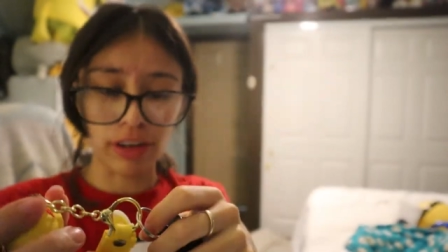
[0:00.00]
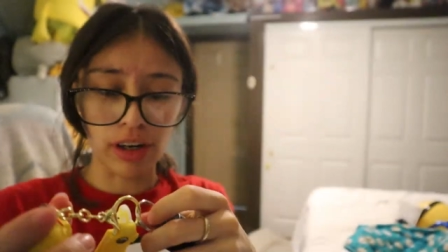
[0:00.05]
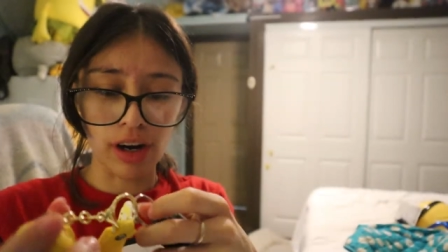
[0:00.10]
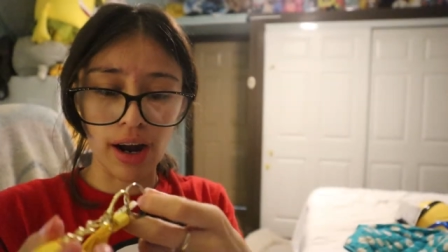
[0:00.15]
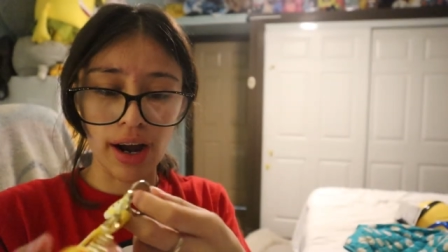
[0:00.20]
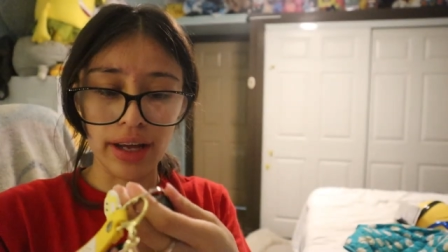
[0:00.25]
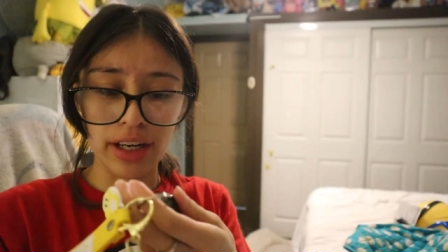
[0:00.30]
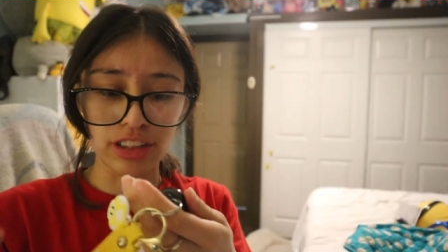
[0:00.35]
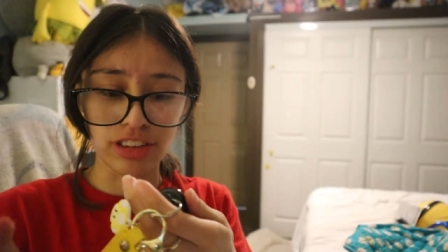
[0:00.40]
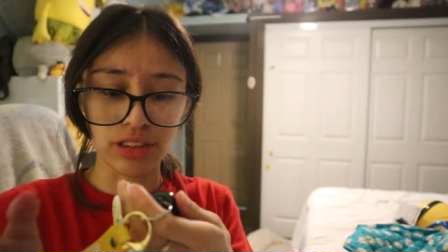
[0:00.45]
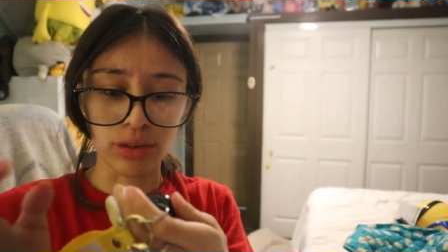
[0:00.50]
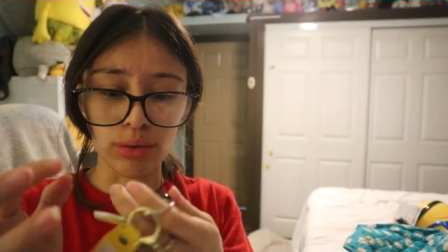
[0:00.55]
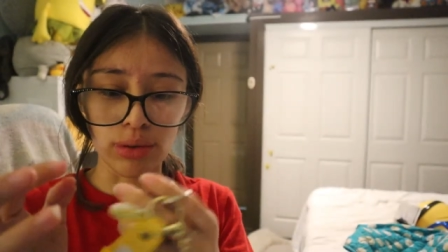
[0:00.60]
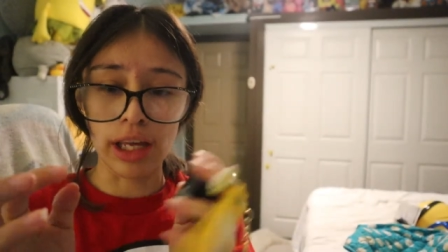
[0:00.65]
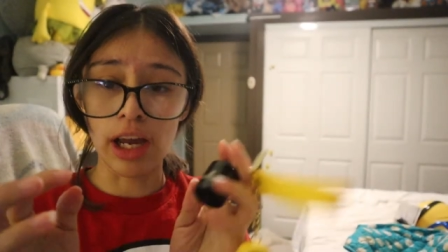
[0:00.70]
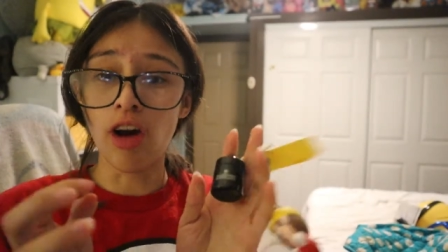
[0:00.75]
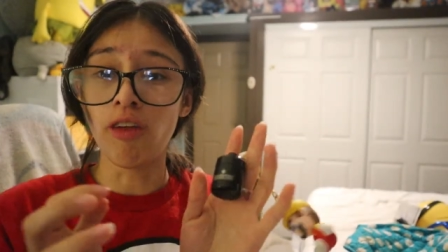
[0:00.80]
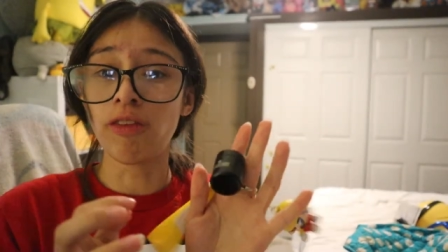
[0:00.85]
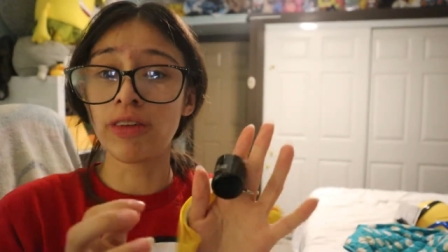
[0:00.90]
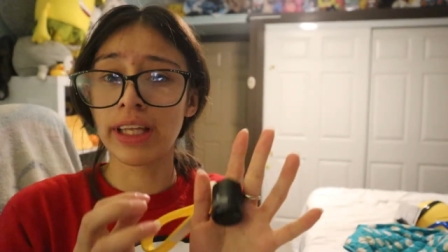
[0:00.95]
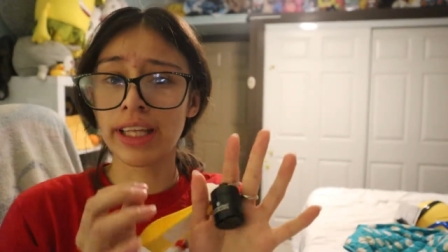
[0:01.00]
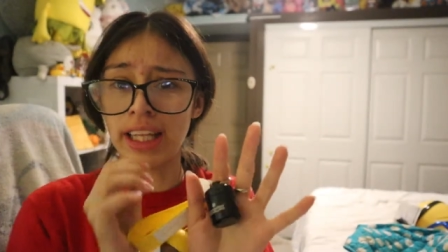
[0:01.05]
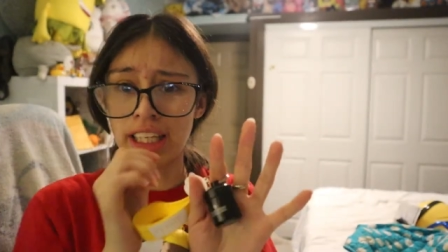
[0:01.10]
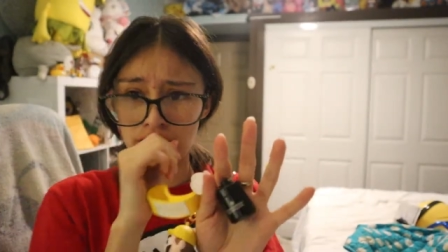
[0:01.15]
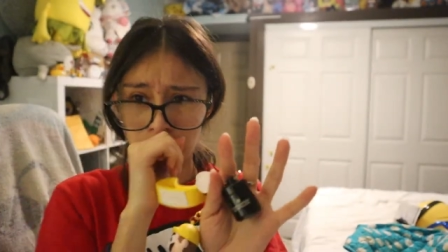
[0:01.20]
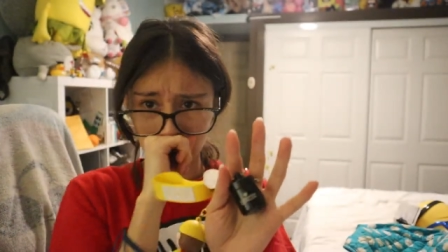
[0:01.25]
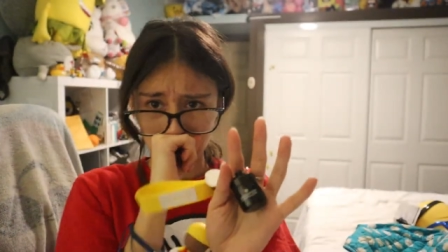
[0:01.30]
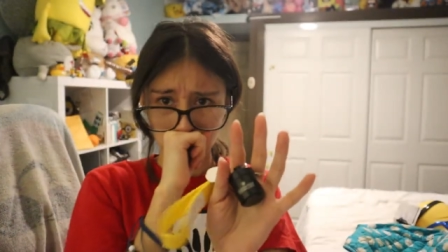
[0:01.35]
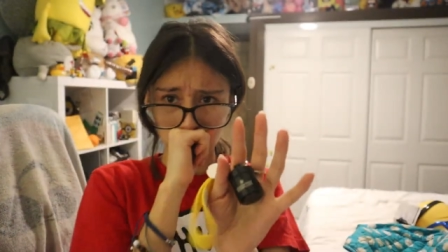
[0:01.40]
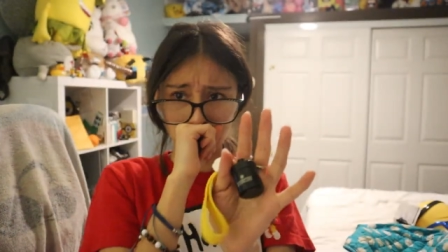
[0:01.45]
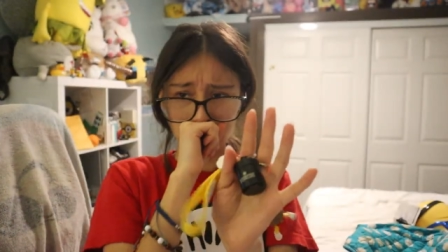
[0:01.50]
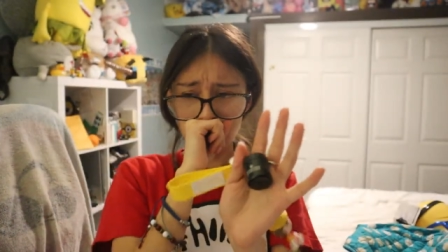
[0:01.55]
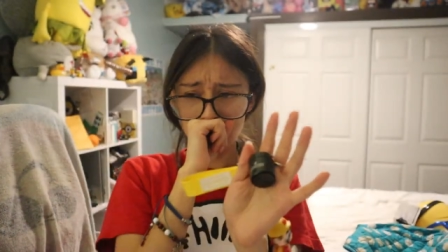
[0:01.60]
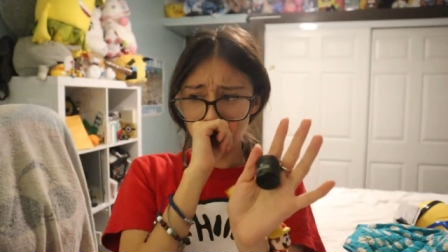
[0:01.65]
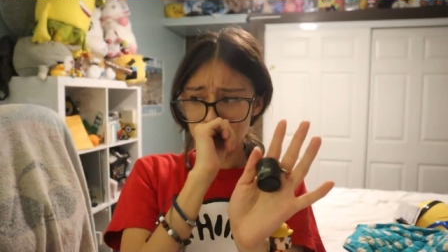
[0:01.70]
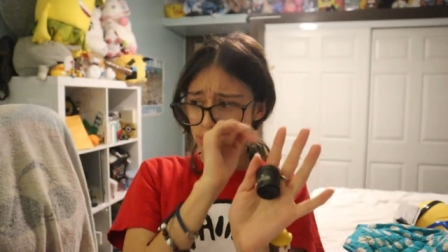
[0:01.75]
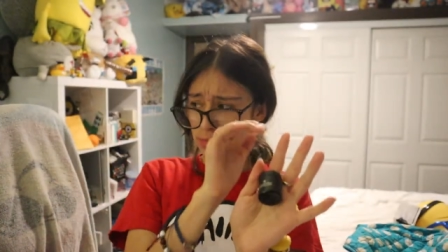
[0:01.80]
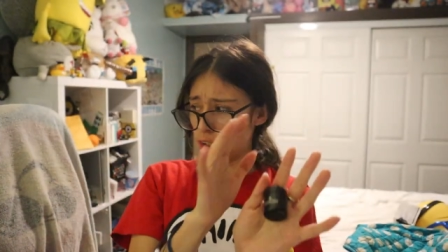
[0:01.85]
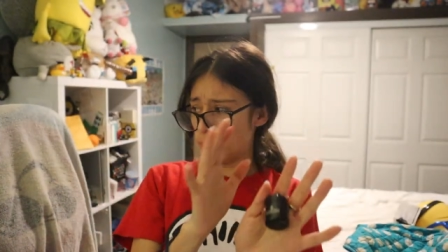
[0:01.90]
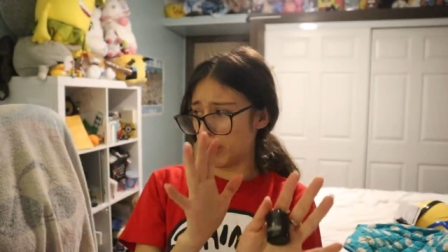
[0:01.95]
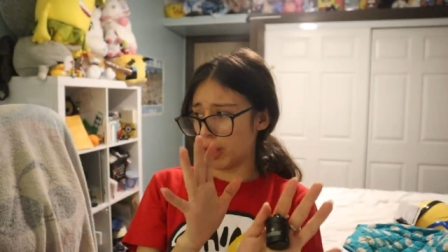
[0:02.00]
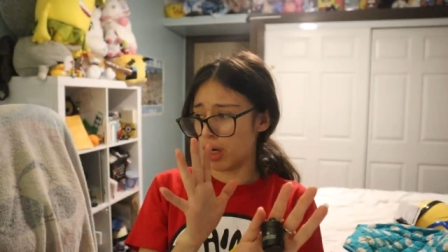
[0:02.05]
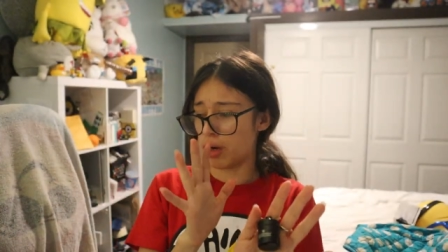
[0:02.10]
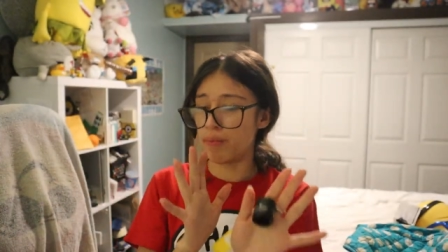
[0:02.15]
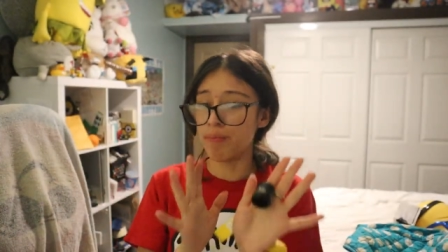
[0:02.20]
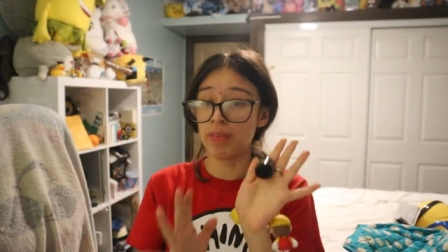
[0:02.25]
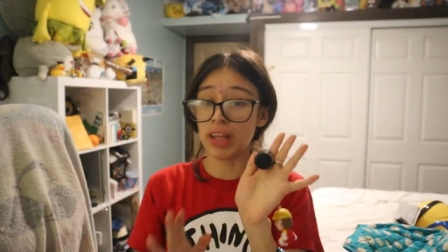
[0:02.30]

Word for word: forgot and it's too late. Hopefully they, oh my god,